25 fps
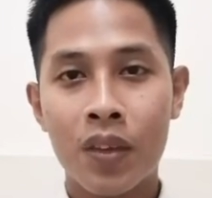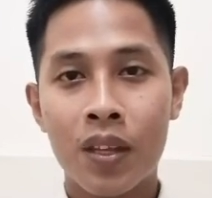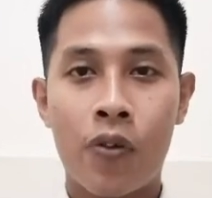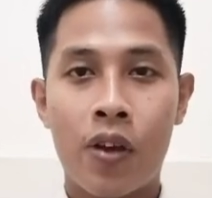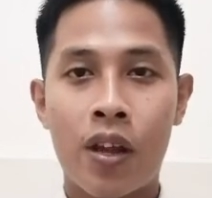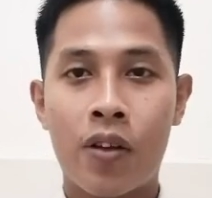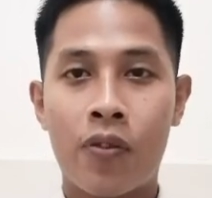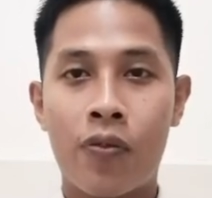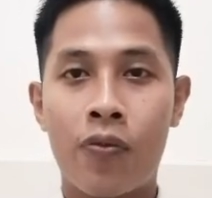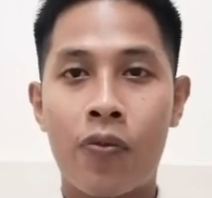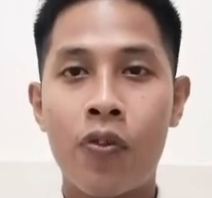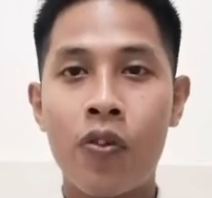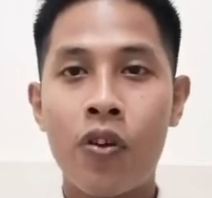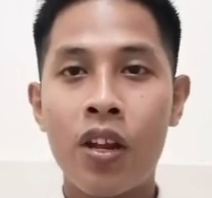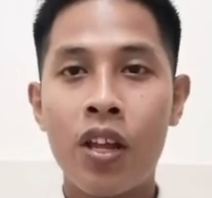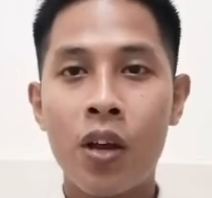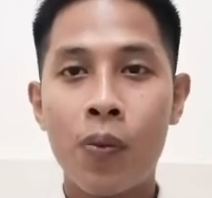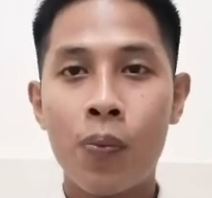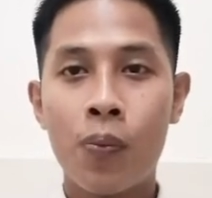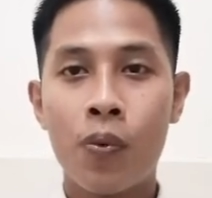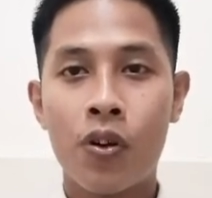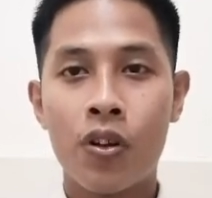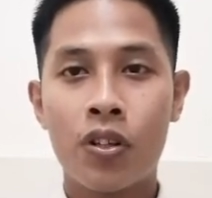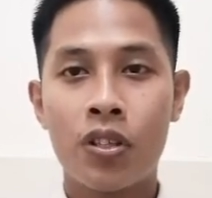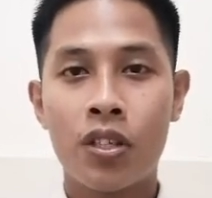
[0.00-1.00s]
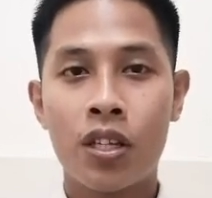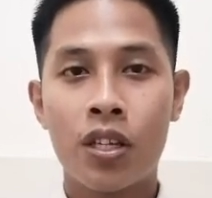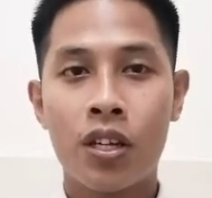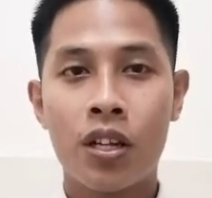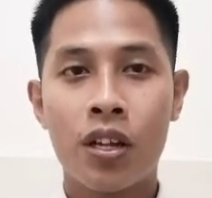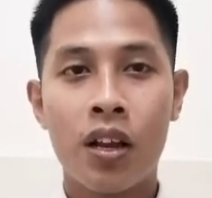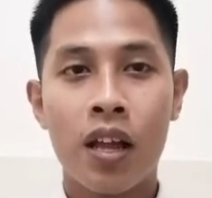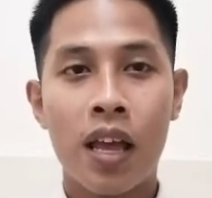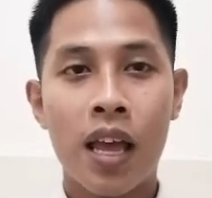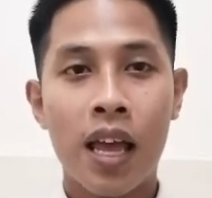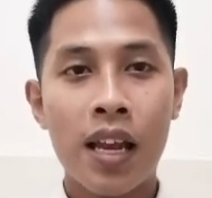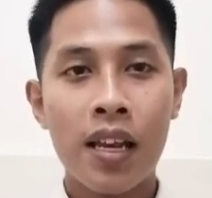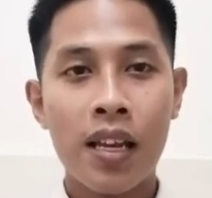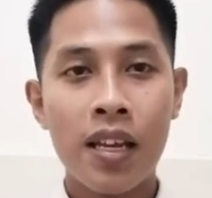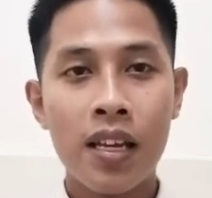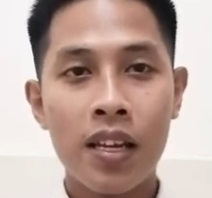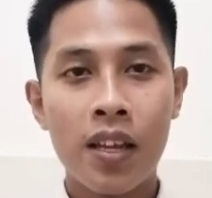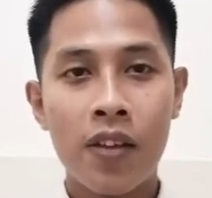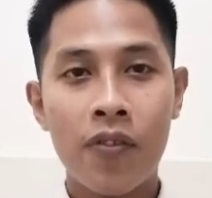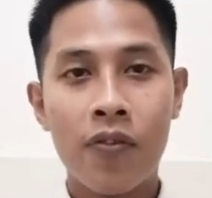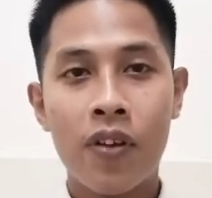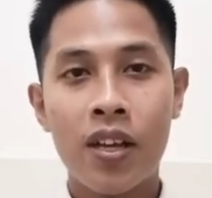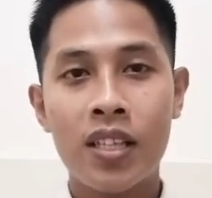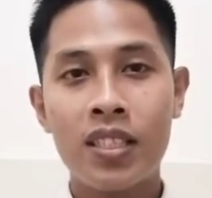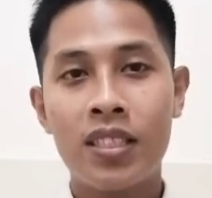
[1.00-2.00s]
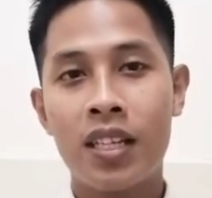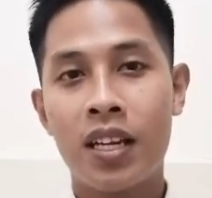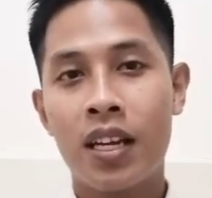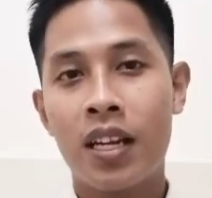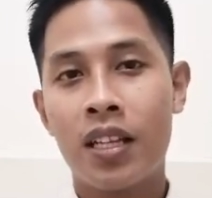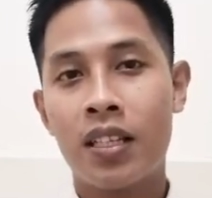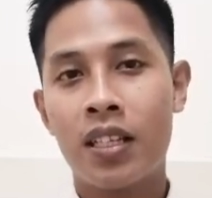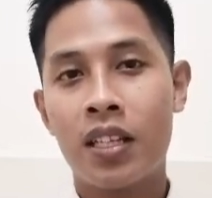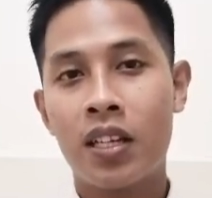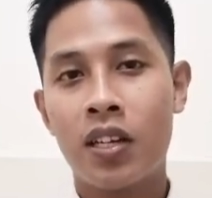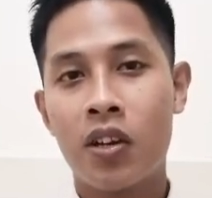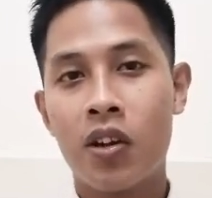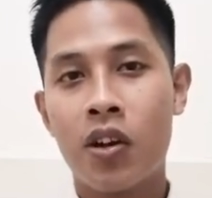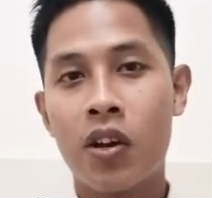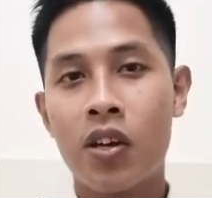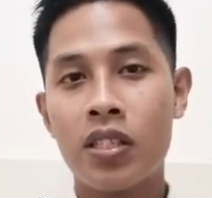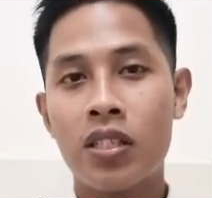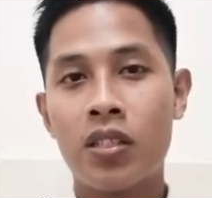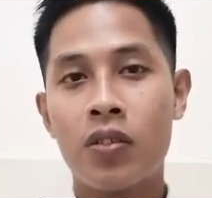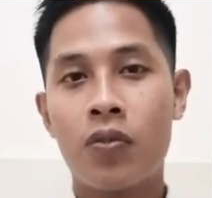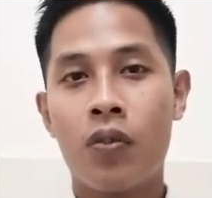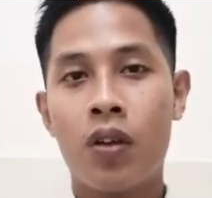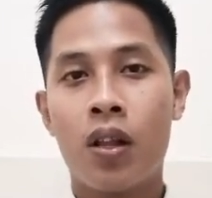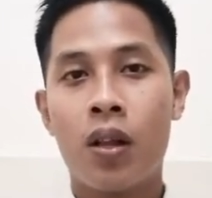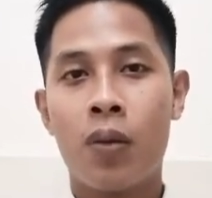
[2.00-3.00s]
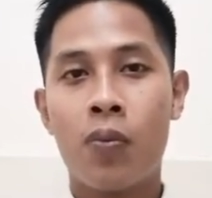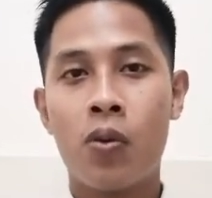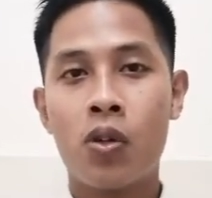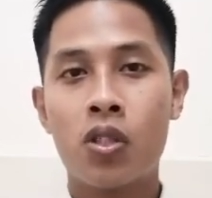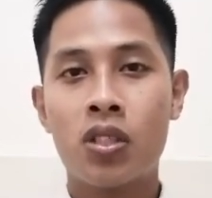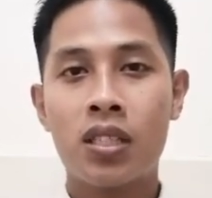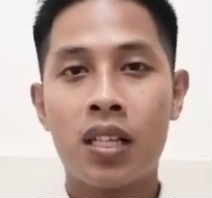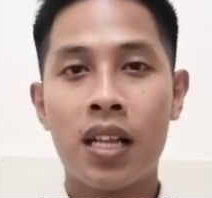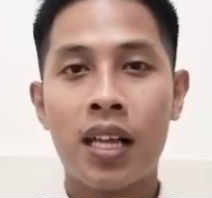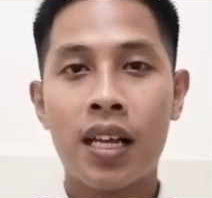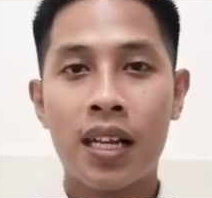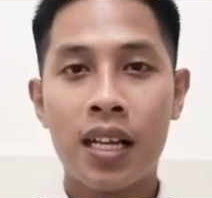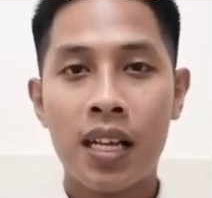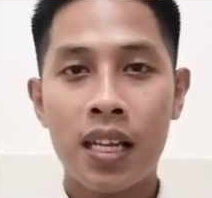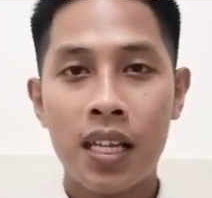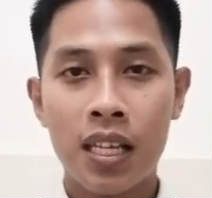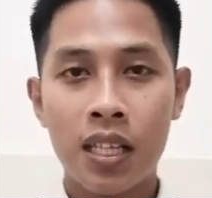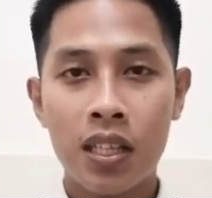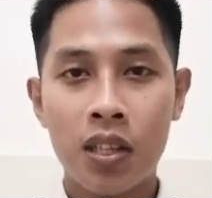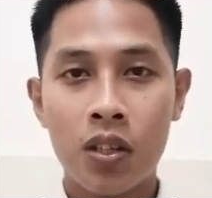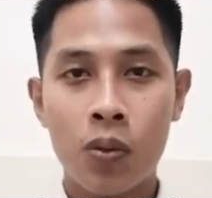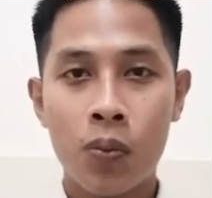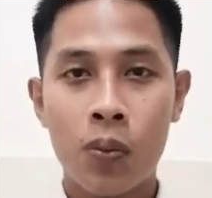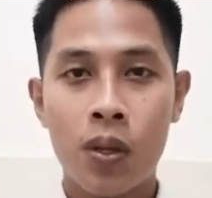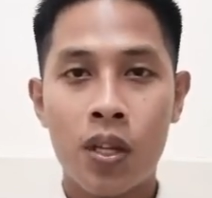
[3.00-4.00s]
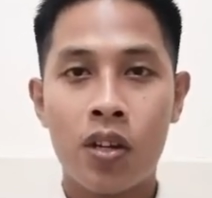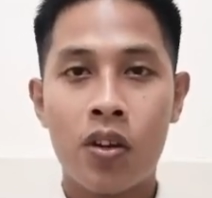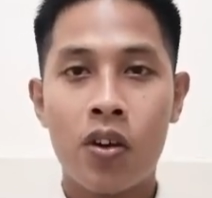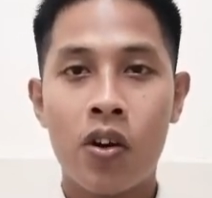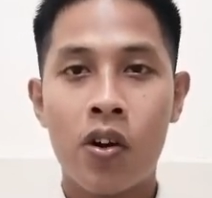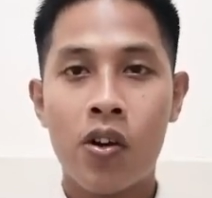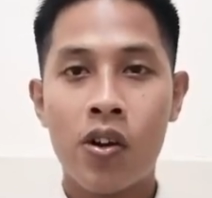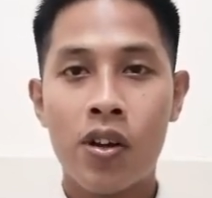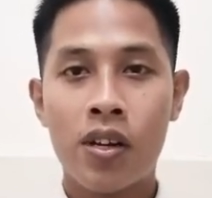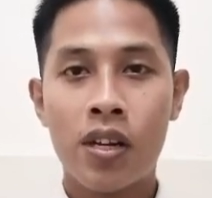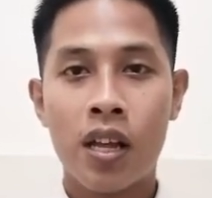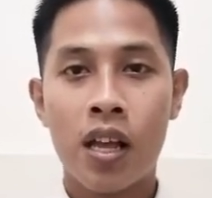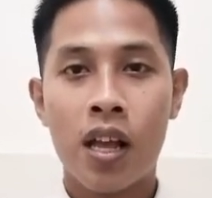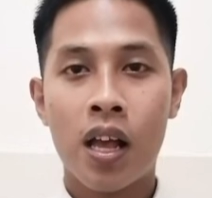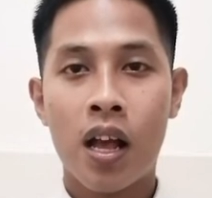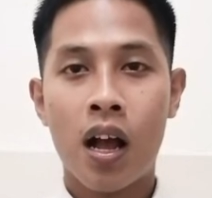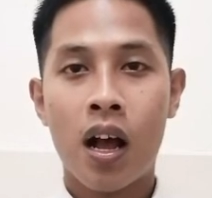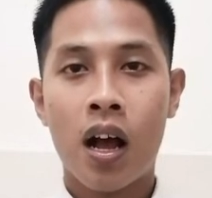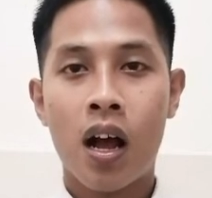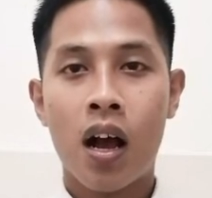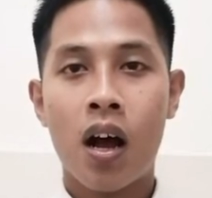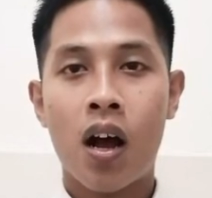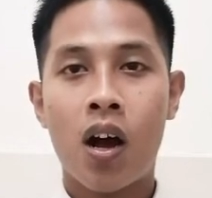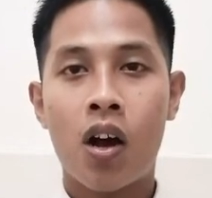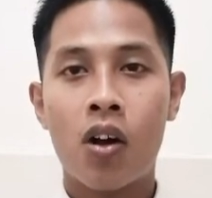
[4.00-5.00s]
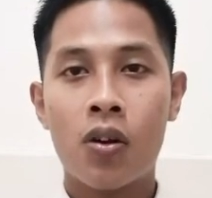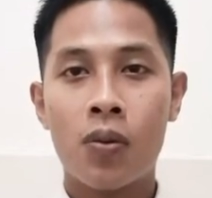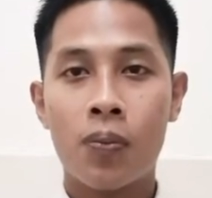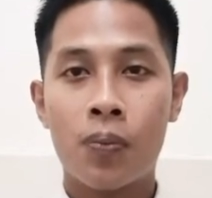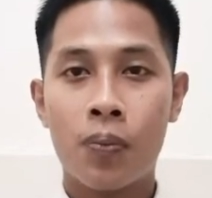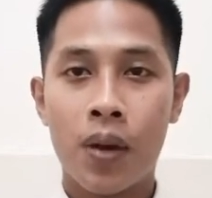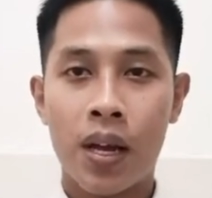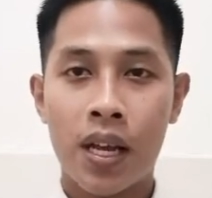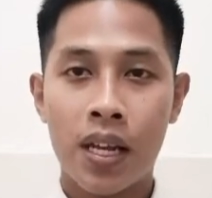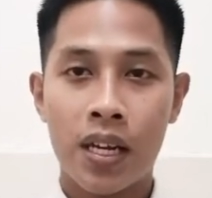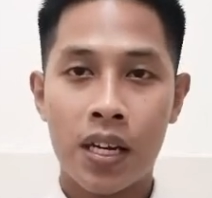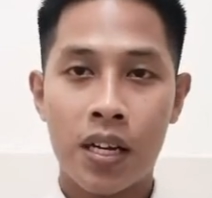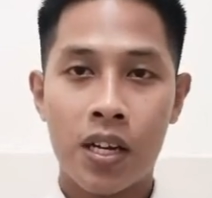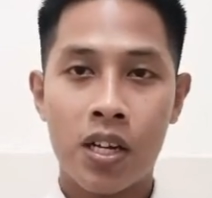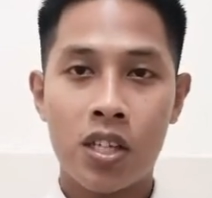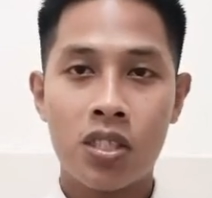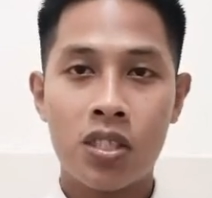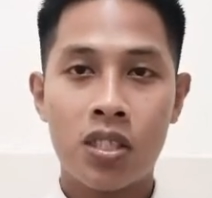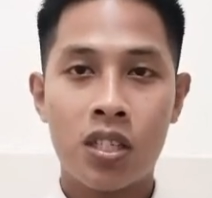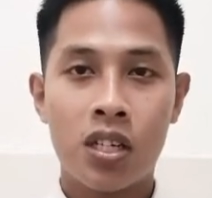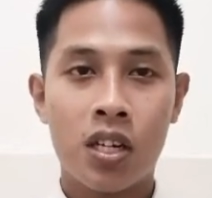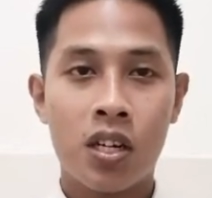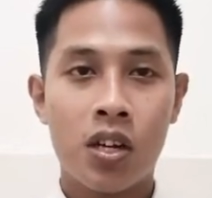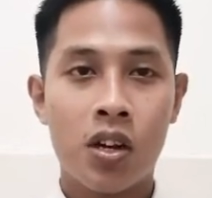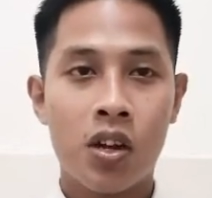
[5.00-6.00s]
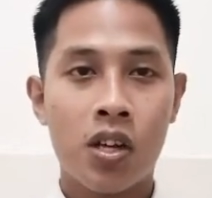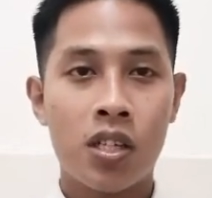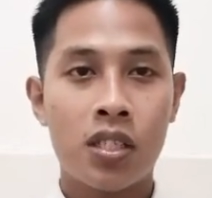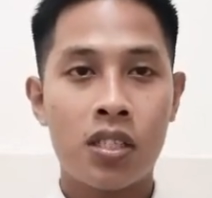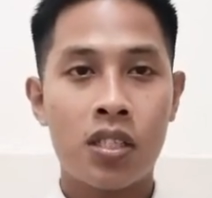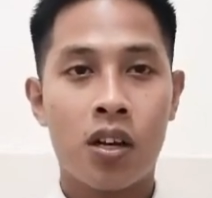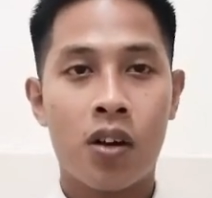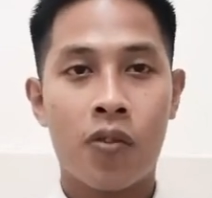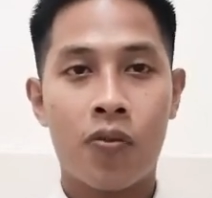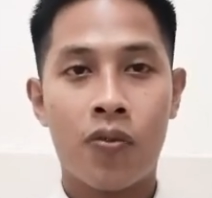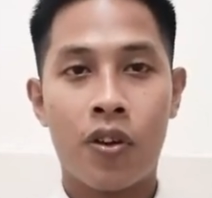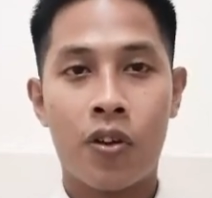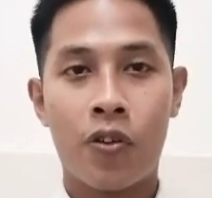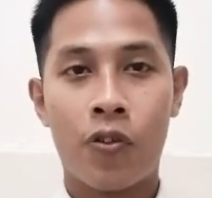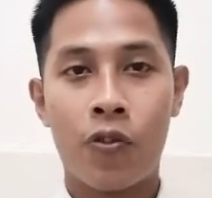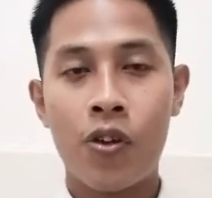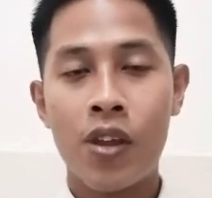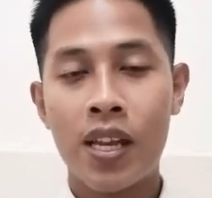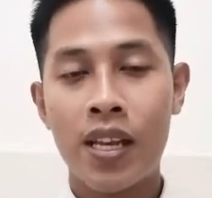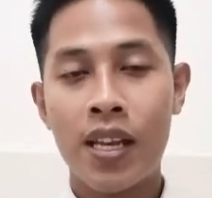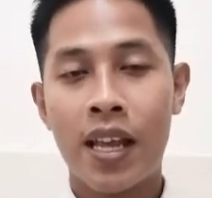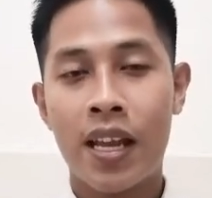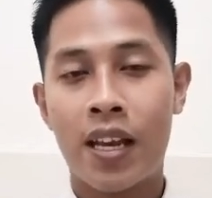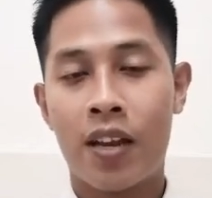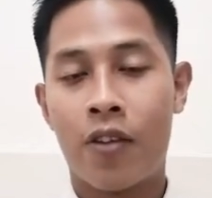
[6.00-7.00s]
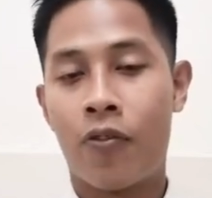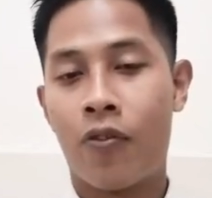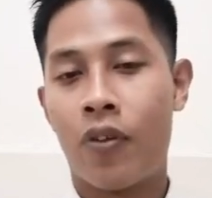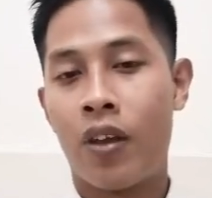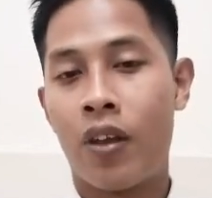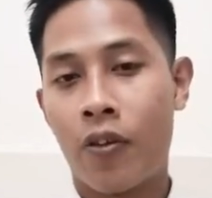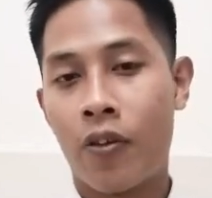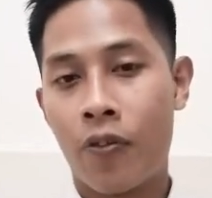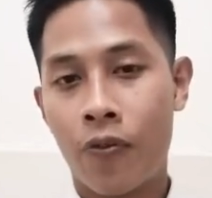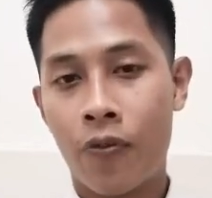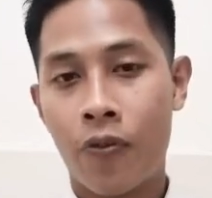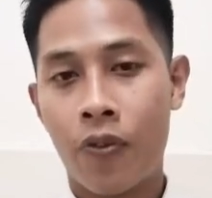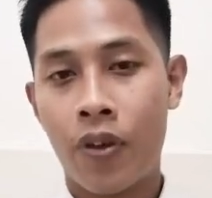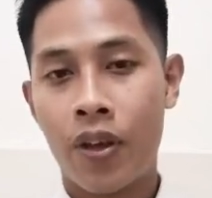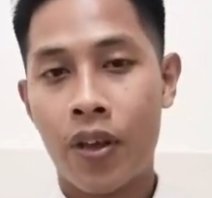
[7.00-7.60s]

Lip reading: when a fully operational, any device generated noise will most likely to be drawn out by the natural noise of the wind and the wave.